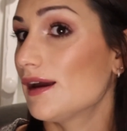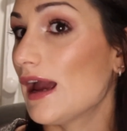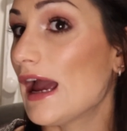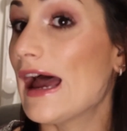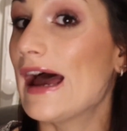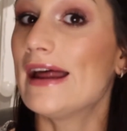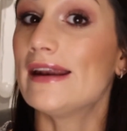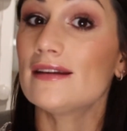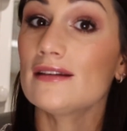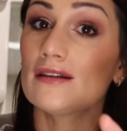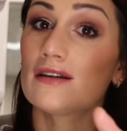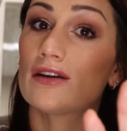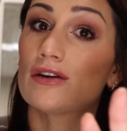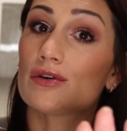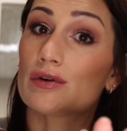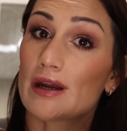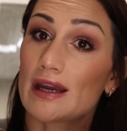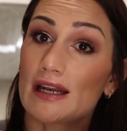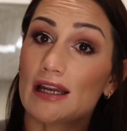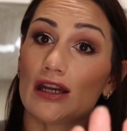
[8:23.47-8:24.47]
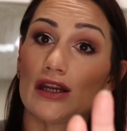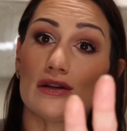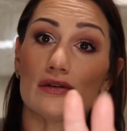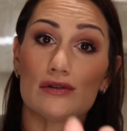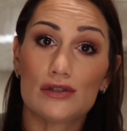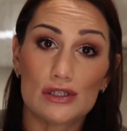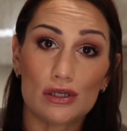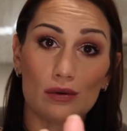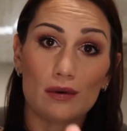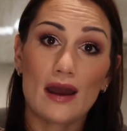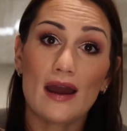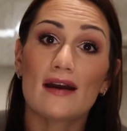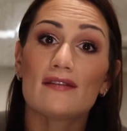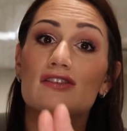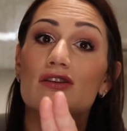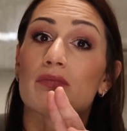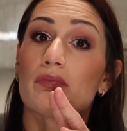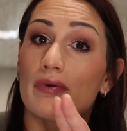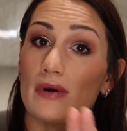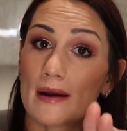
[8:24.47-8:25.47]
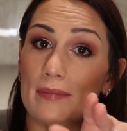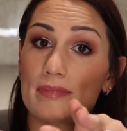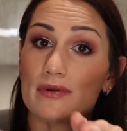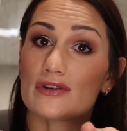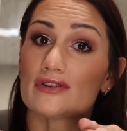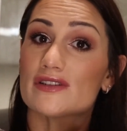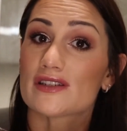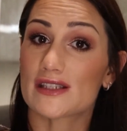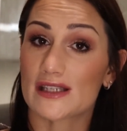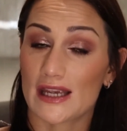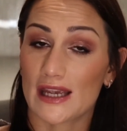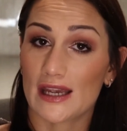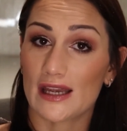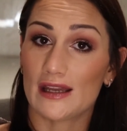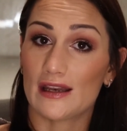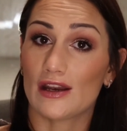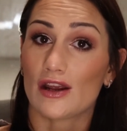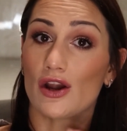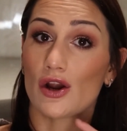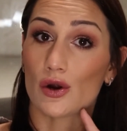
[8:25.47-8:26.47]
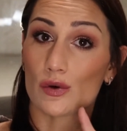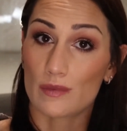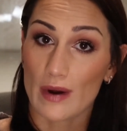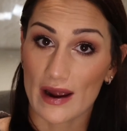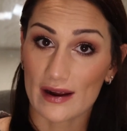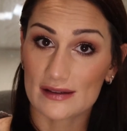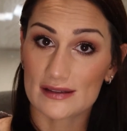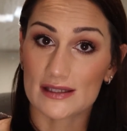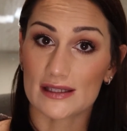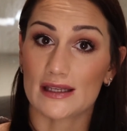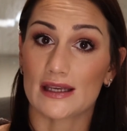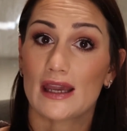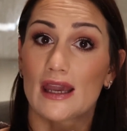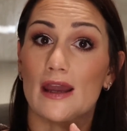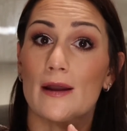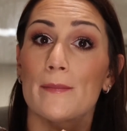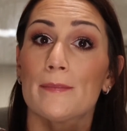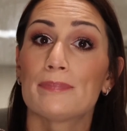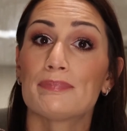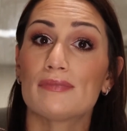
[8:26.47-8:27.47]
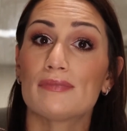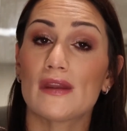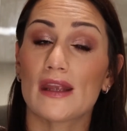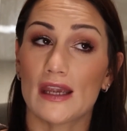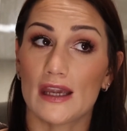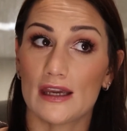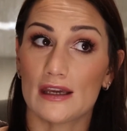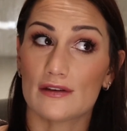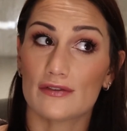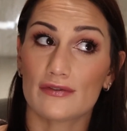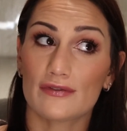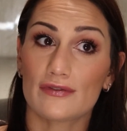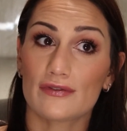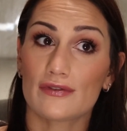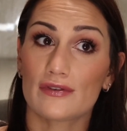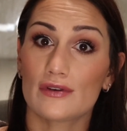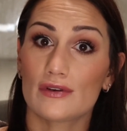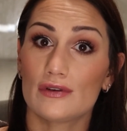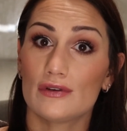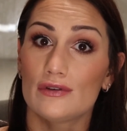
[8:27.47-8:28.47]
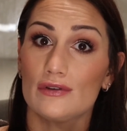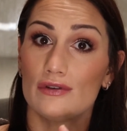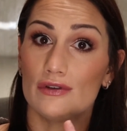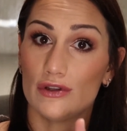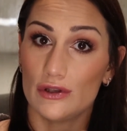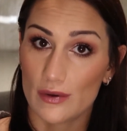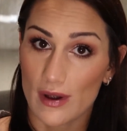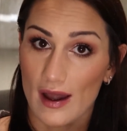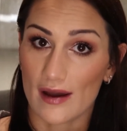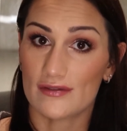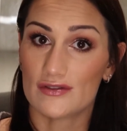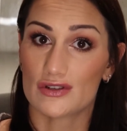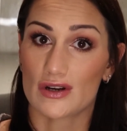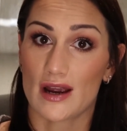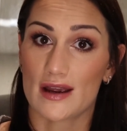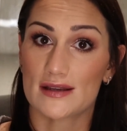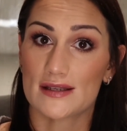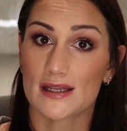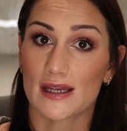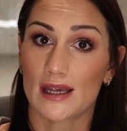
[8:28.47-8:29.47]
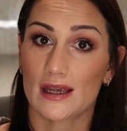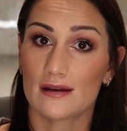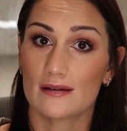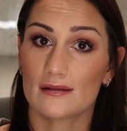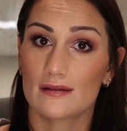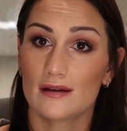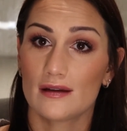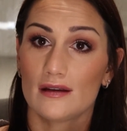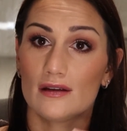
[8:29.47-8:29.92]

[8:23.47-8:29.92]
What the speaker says: And granted, you do have to prep your skin correctly if you have dry skin.